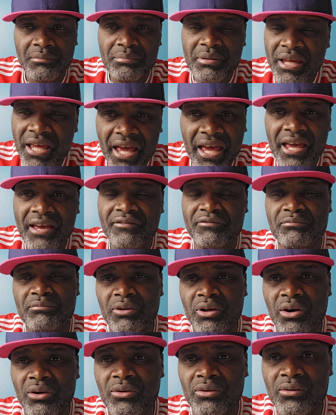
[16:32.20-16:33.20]
Behave
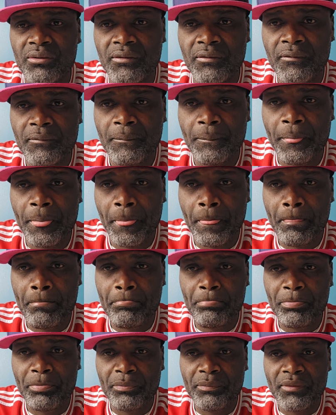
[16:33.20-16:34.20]
now.
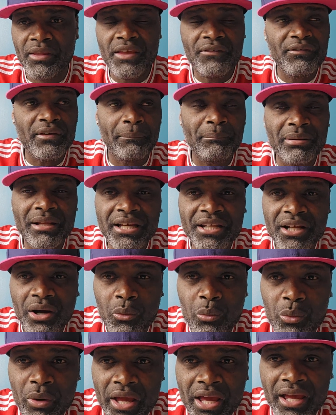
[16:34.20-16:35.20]
If you're playing
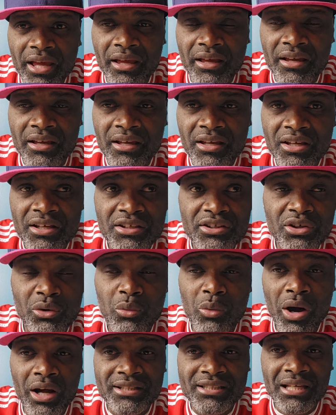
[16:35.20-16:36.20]
away, you
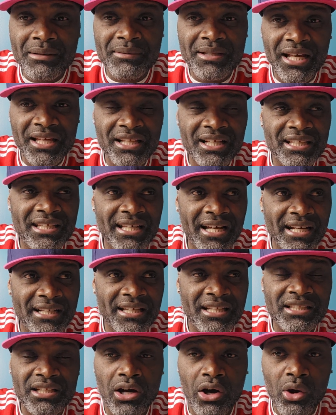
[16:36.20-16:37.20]
want to tell me that you
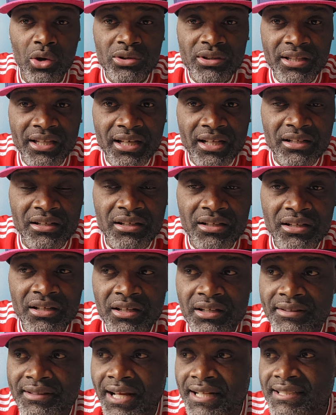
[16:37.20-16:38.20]
can't get a hotel
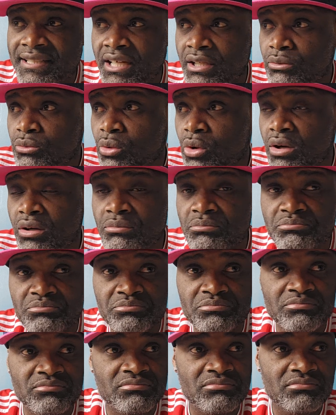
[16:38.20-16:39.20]
that can hold
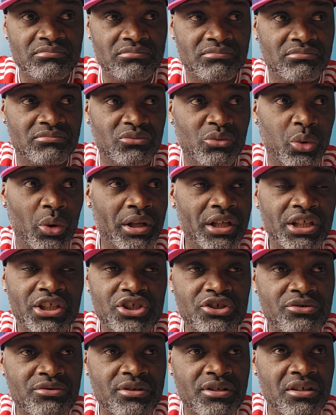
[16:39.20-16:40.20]

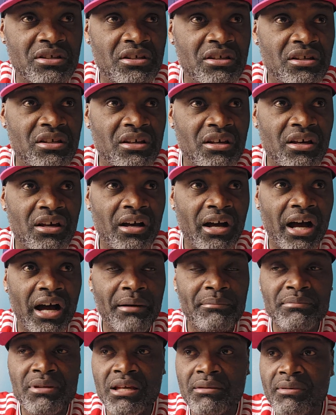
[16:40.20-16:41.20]
23
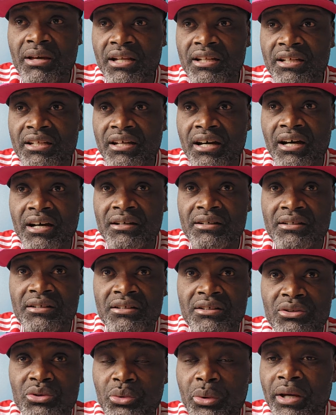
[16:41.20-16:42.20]
and maybe another
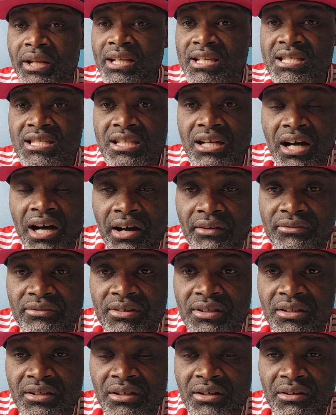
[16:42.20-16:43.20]
20 staff,
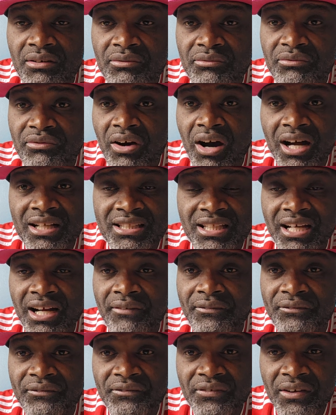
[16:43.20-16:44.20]
40
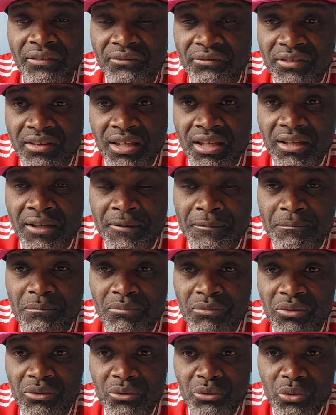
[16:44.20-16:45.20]
or 50
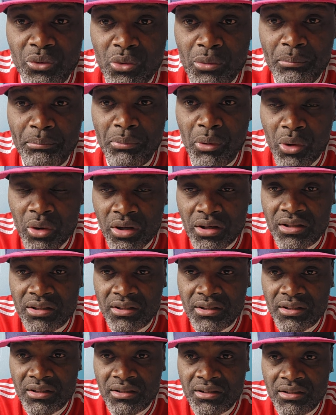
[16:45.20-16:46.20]
room book.